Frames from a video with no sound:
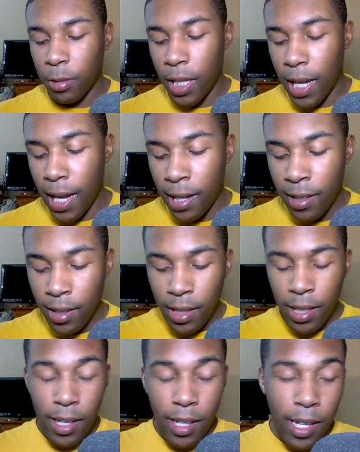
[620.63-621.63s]
So yeah.
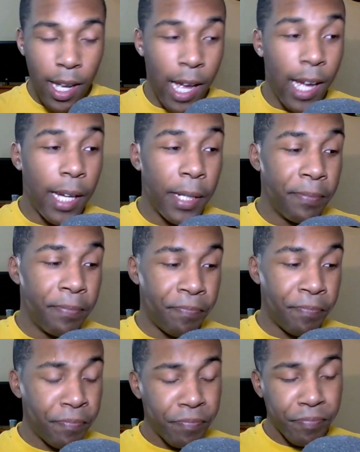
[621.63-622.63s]

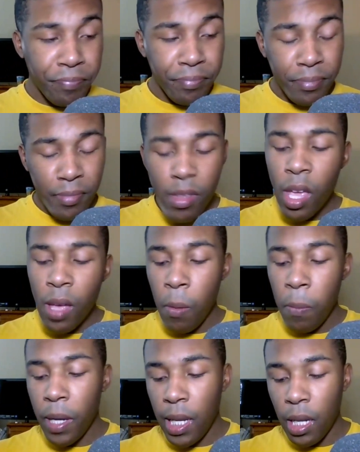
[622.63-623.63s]
Um,
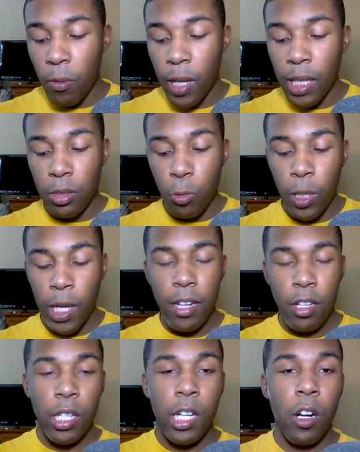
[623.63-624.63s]
but anyways, we
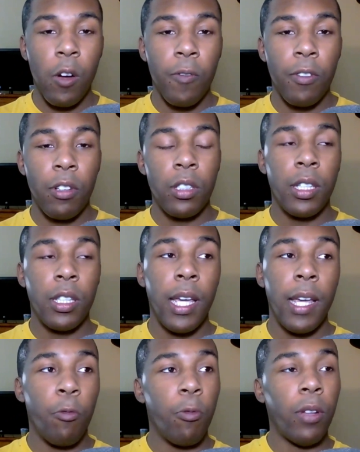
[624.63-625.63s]
actually cut over to
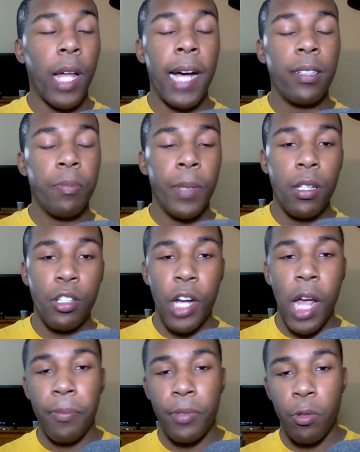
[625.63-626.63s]
the last bit of the
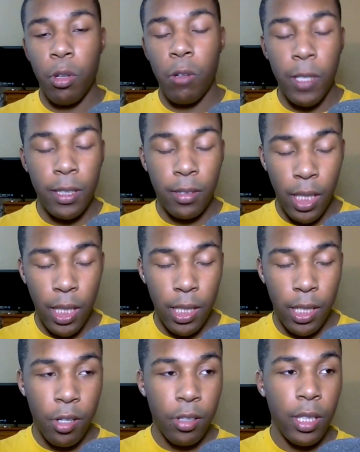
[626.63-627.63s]
chapter where we see
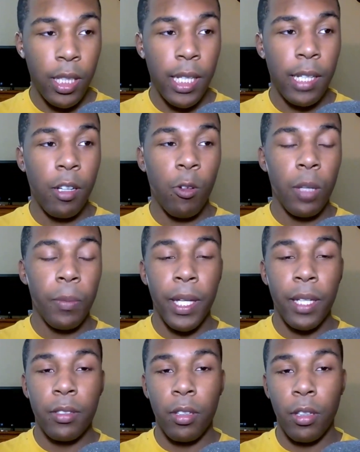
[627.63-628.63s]
Curly going up
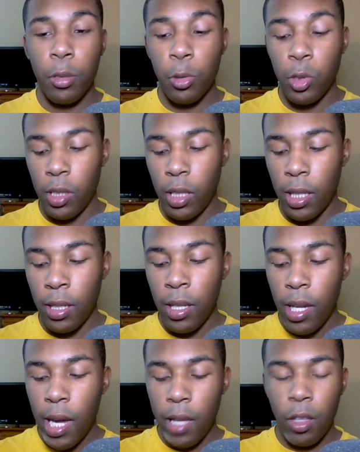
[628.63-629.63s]
against Lucy,
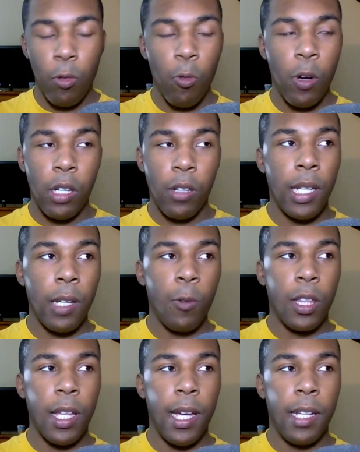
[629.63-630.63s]
and they're wondering like,
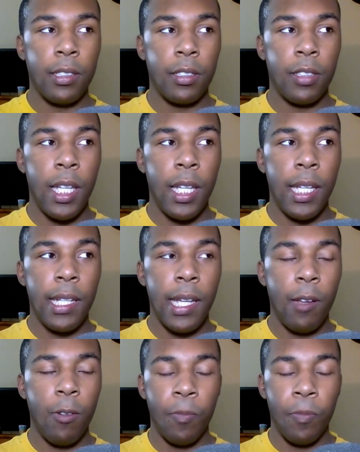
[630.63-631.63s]
what the hell is this
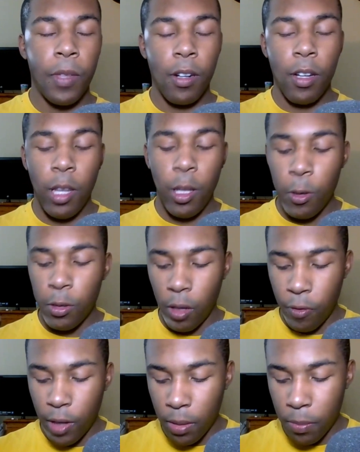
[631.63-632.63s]
heat? And their clothes
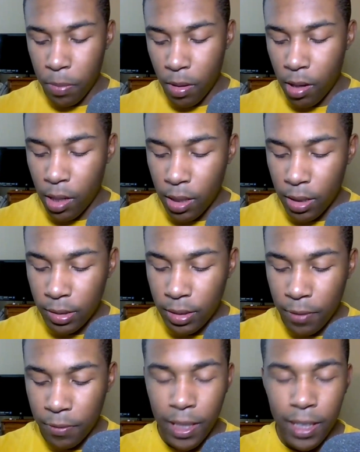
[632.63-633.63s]
are freaking burning and
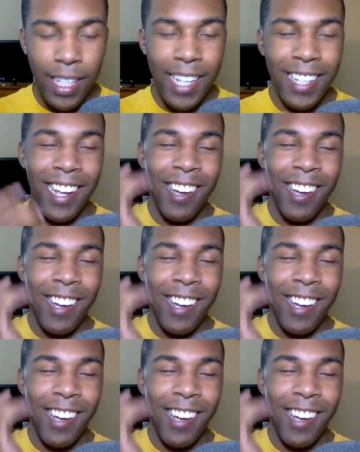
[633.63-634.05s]
stuff like that.